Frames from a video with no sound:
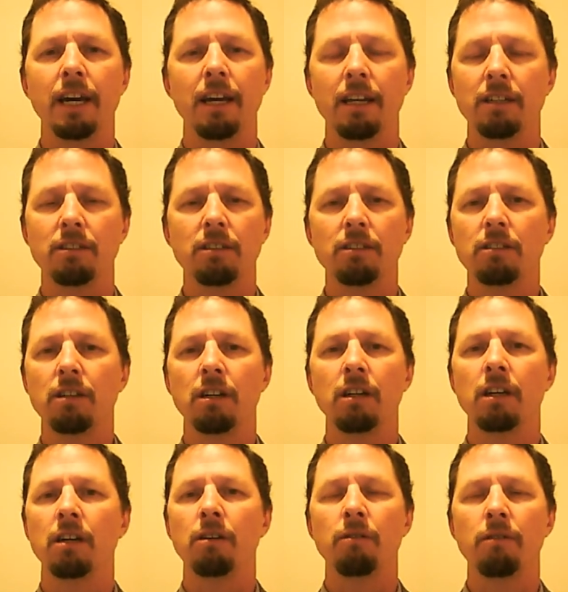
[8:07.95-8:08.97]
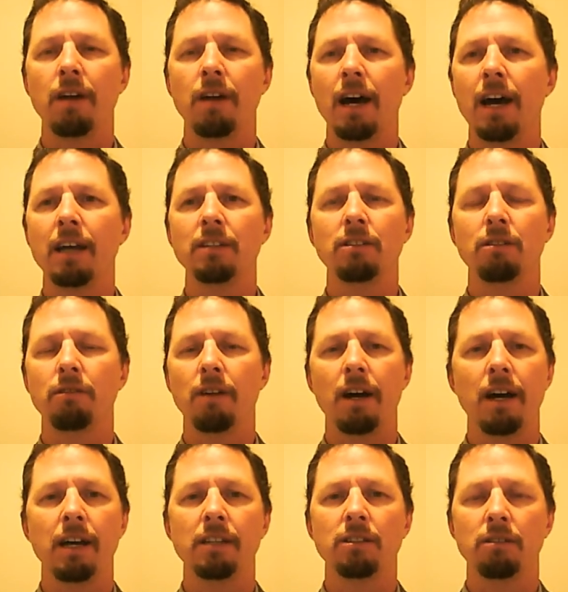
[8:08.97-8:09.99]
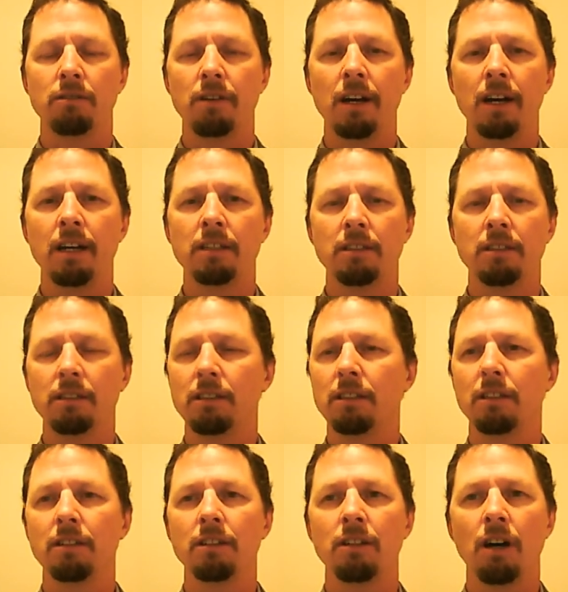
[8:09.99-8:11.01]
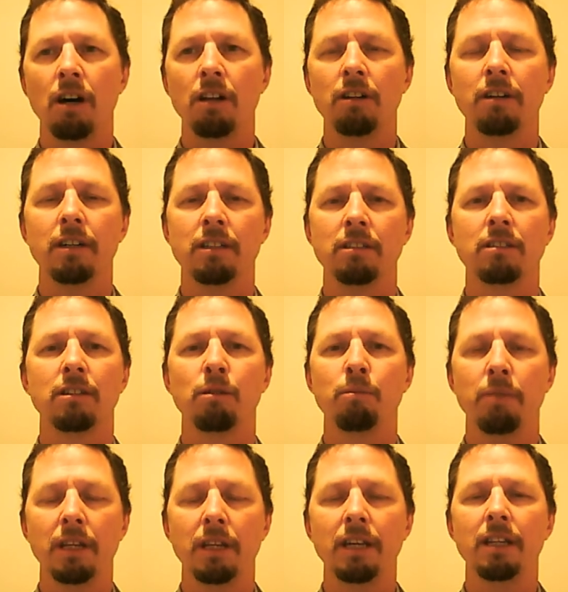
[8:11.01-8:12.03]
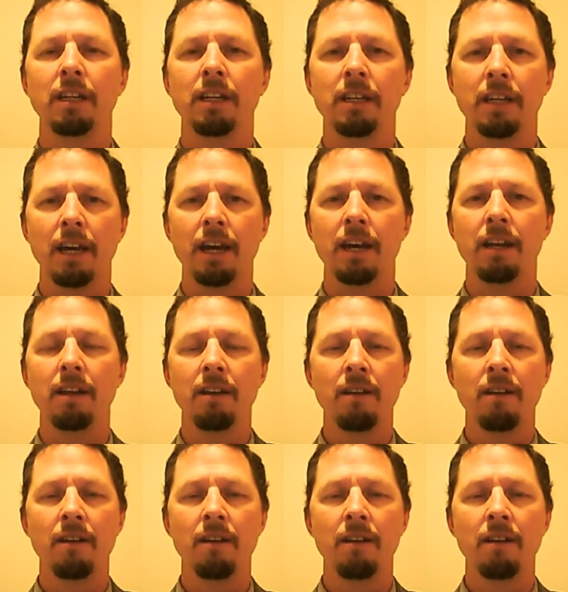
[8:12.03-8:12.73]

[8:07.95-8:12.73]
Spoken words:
It's just going to rise and rise and rise until the dollar is completely dead.